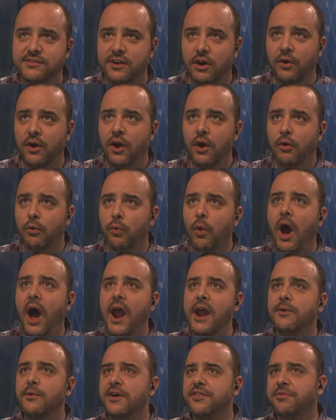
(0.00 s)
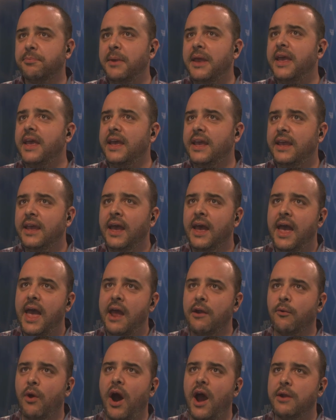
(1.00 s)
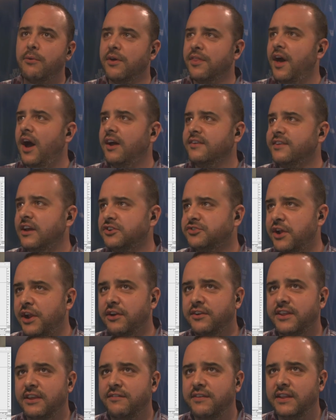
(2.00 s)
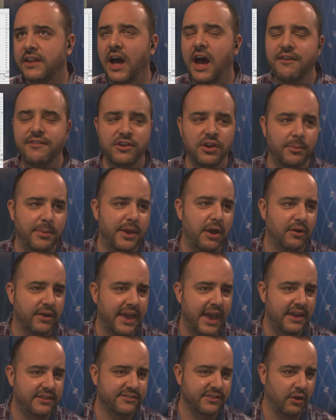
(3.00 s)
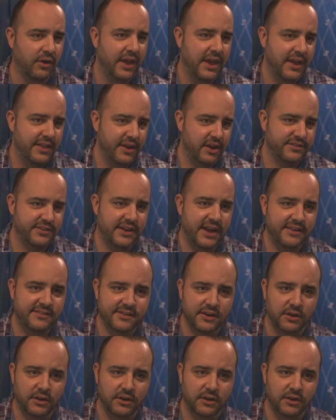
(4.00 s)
So ride with me and ride with us at Trader TV Live, and you'll be okay. So there's a nice